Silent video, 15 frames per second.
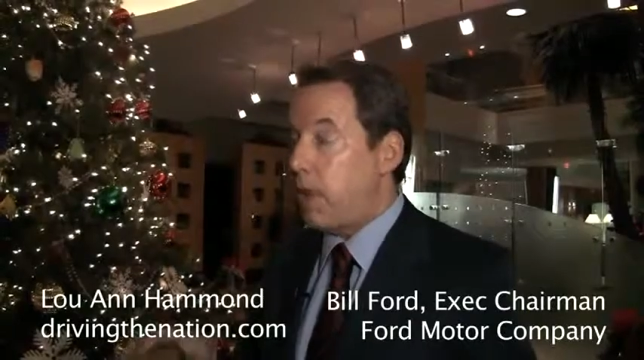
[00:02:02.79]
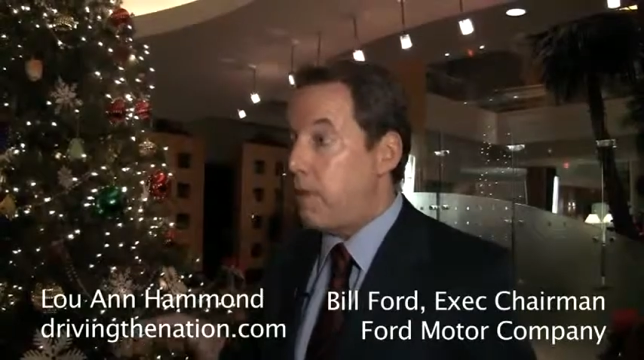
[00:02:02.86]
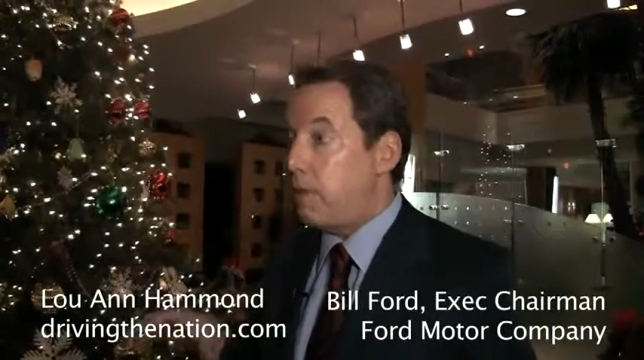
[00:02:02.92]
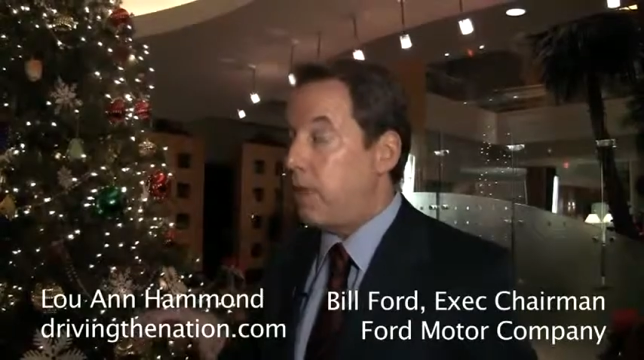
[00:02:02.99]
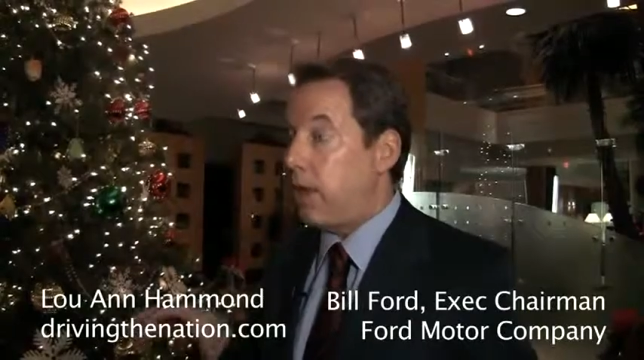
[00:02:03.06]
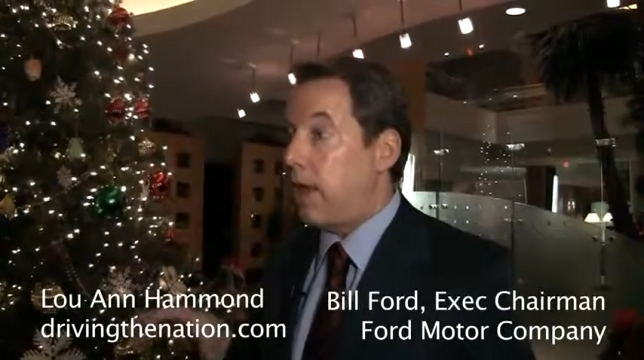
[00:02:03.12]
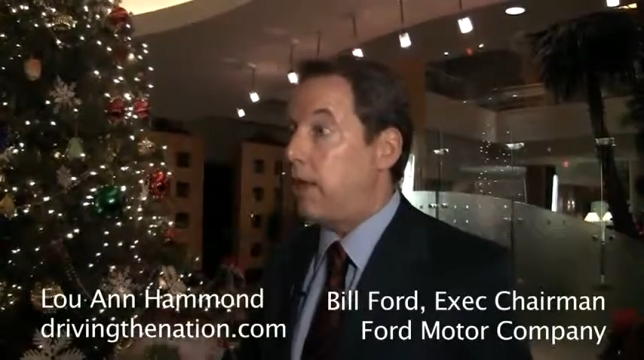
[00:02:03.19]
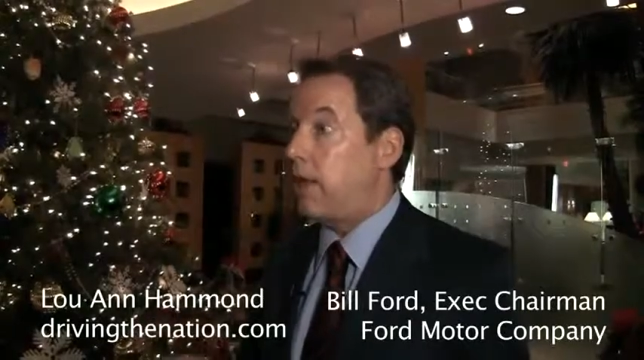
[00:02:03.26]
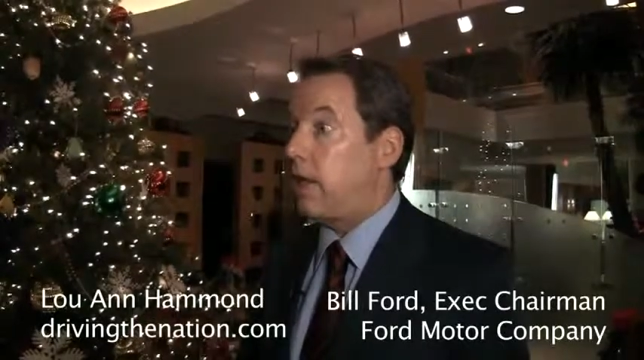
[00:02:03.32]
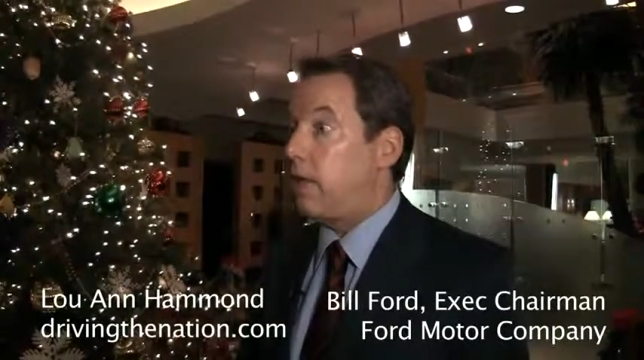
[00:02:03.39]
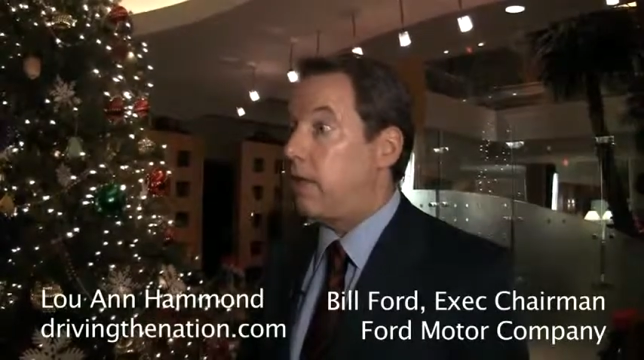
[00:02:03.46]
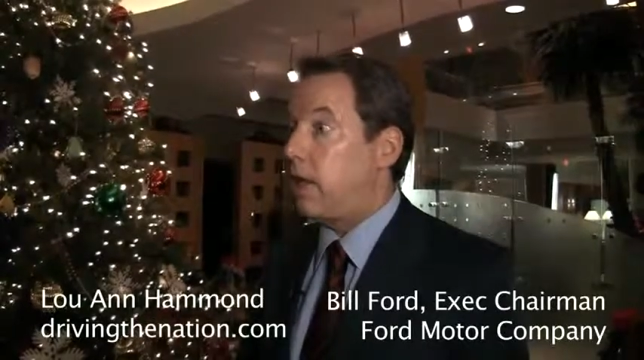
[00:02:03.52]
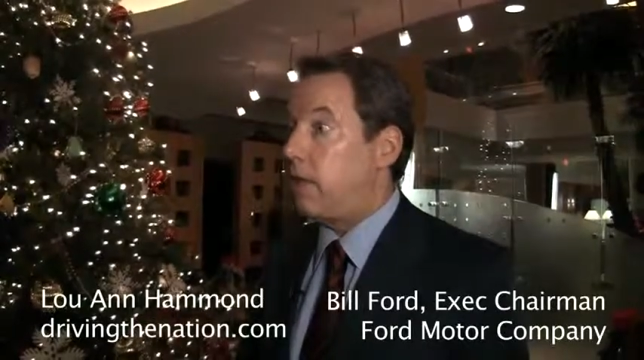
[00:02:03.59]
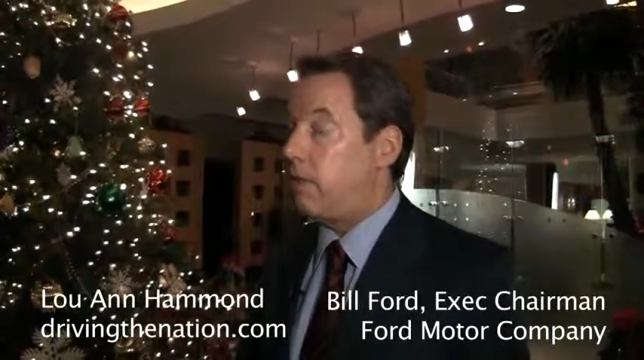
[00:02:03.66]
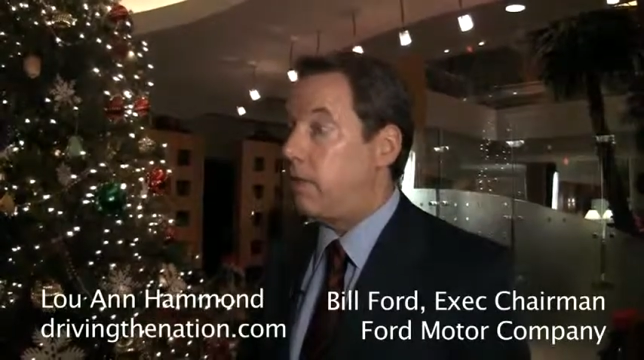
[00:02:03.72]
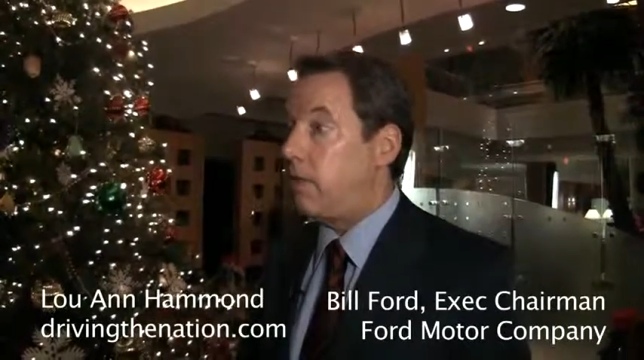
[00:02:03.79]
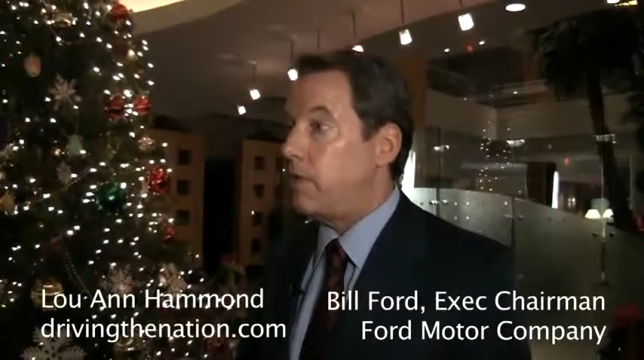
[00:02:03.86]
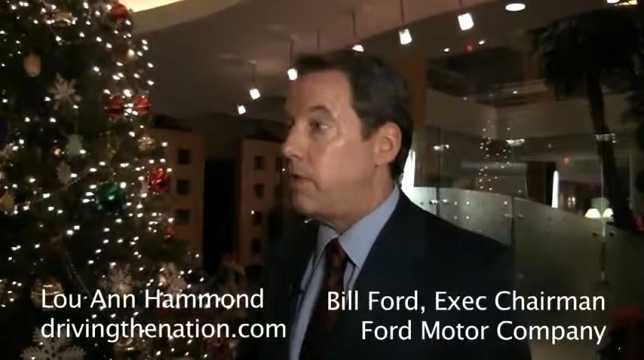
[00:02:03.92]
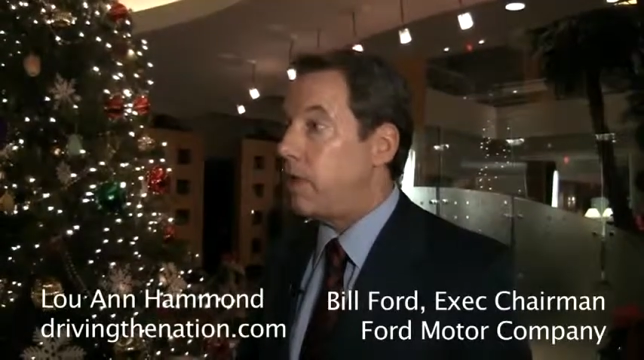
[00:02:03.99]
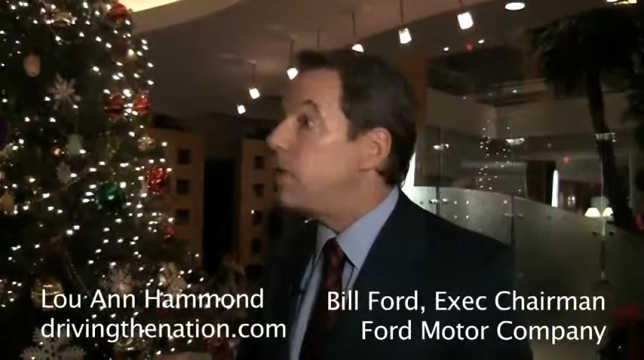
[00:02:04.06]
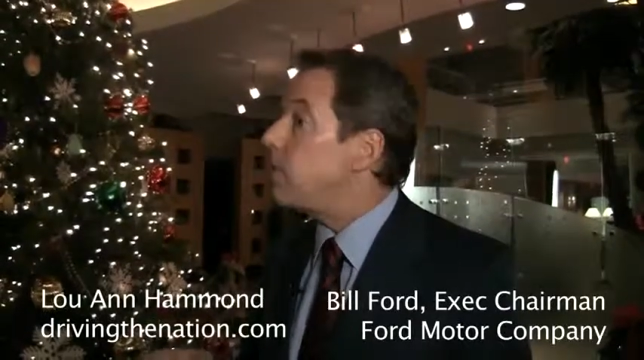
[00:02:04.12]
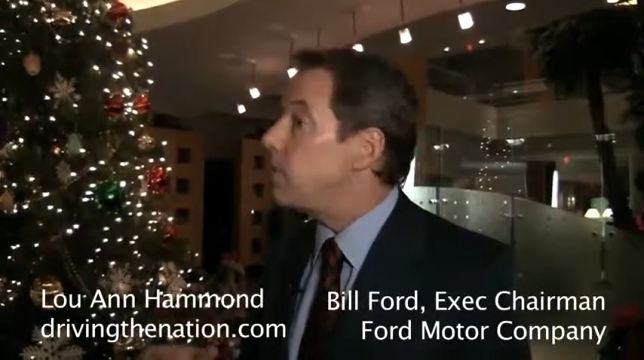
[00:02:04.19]
people at that
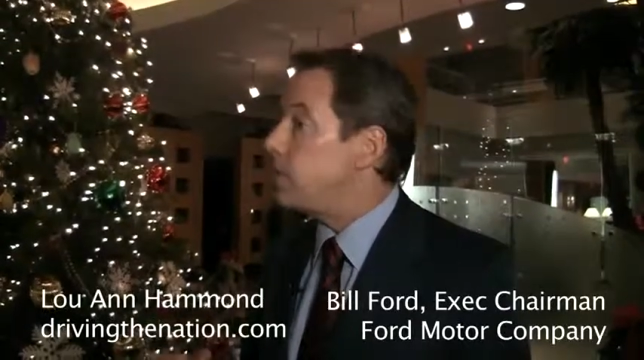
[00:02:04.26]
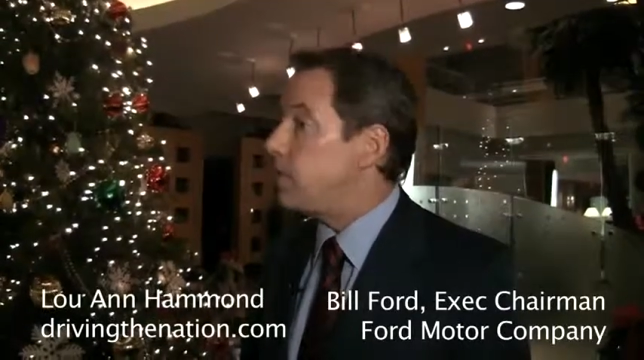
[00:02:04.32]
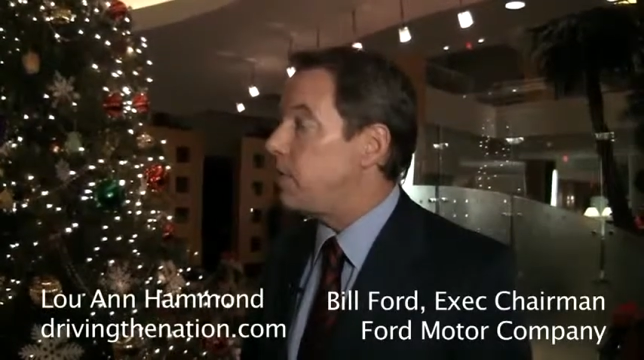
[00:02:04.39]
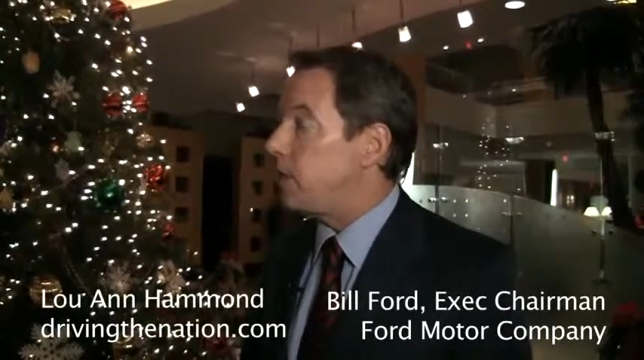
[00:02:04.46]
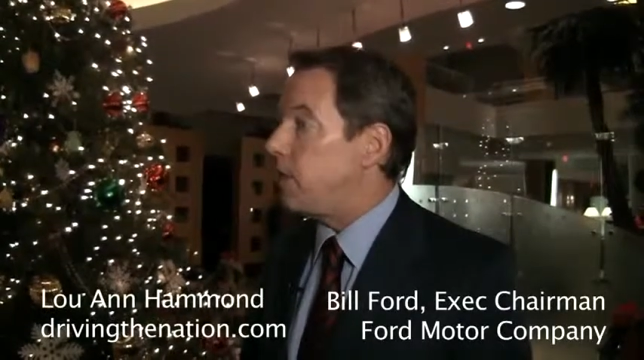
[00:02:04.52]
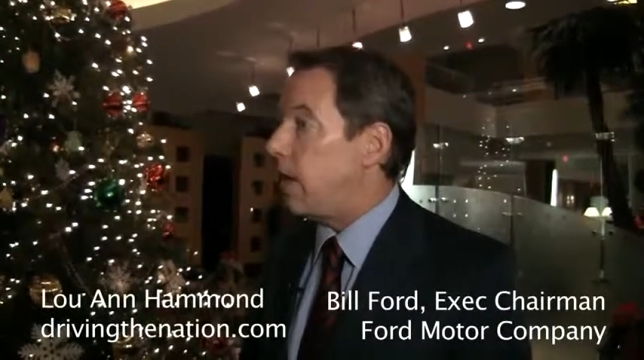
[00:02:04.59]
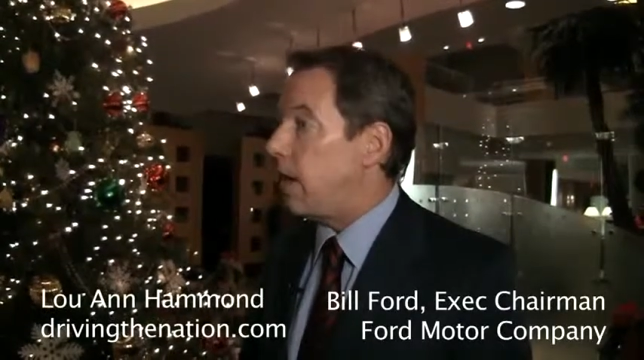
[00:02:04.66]
conference understood